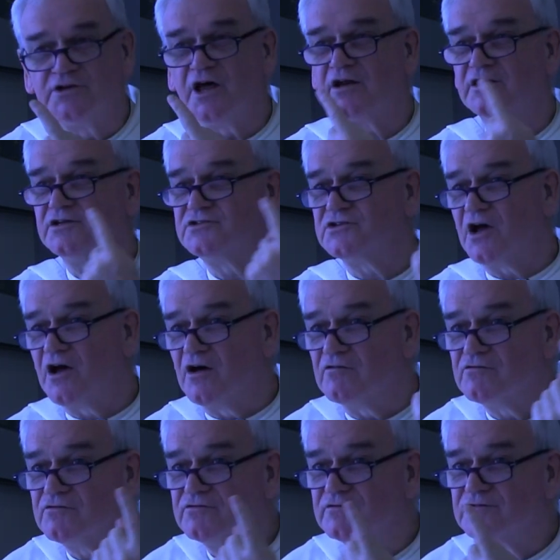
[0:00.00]
knowledge of
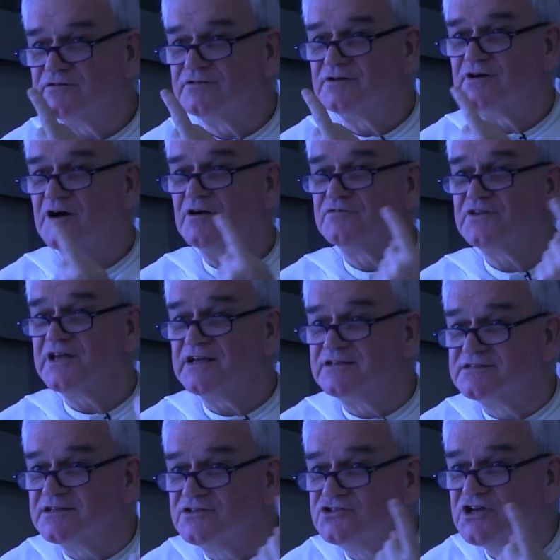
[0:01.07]

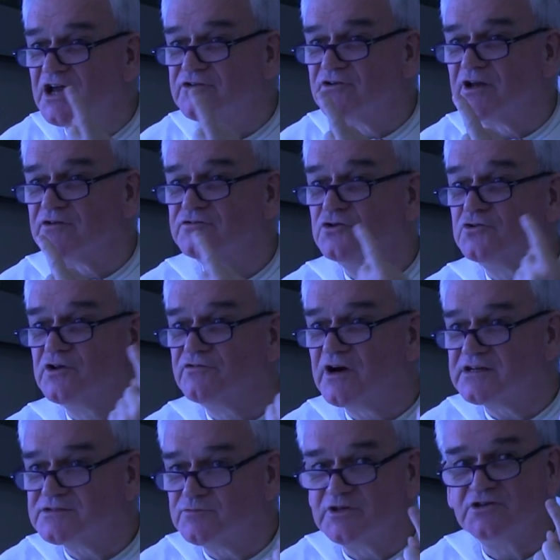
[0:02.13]
things in general, of
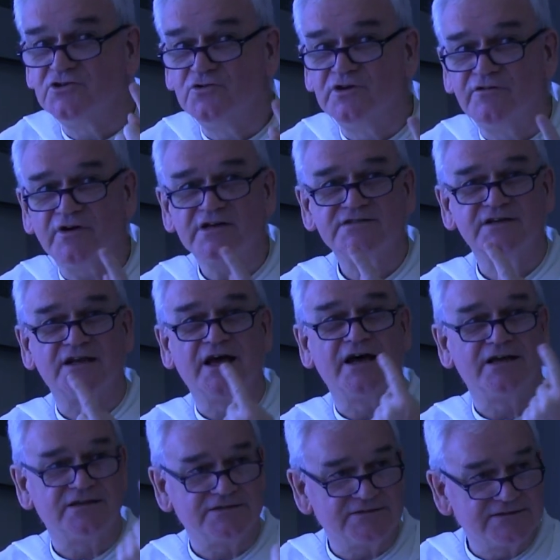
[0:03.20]
universe. We
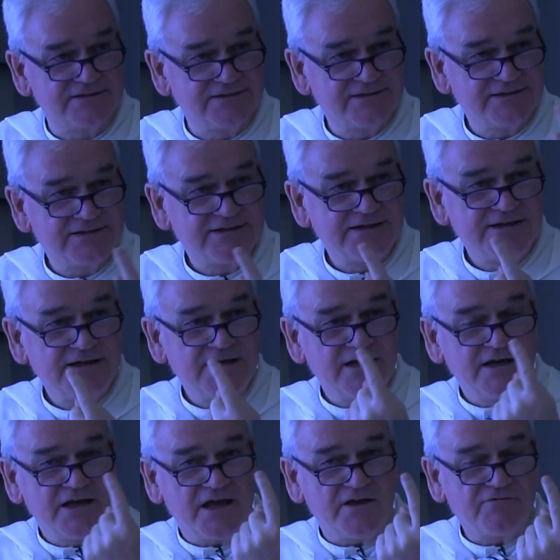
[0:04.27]
universalize.
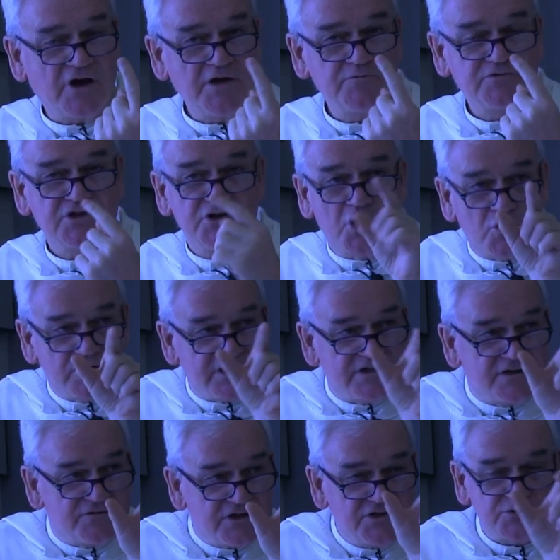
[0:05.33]
If I'm to know an
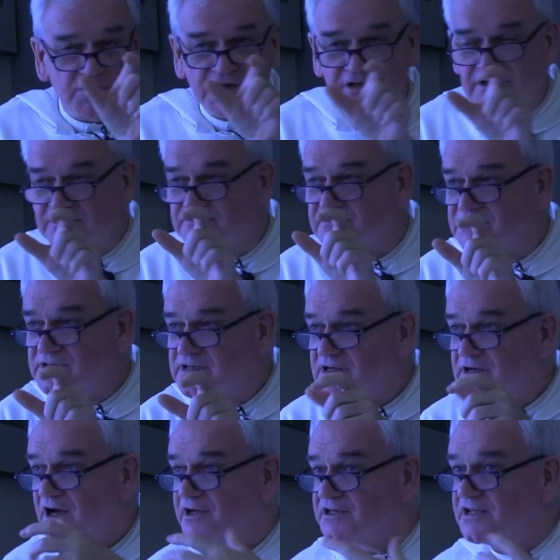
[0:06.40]
individual,
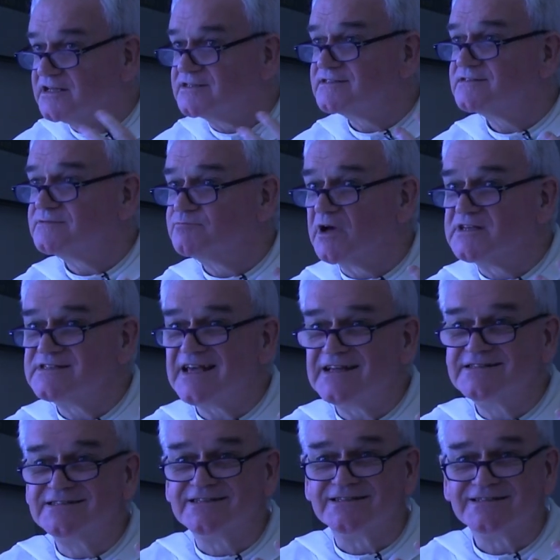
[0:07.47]
I need my
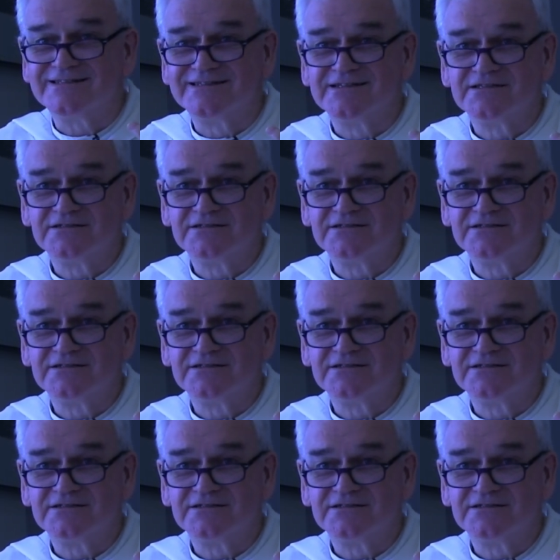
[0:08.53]
senses.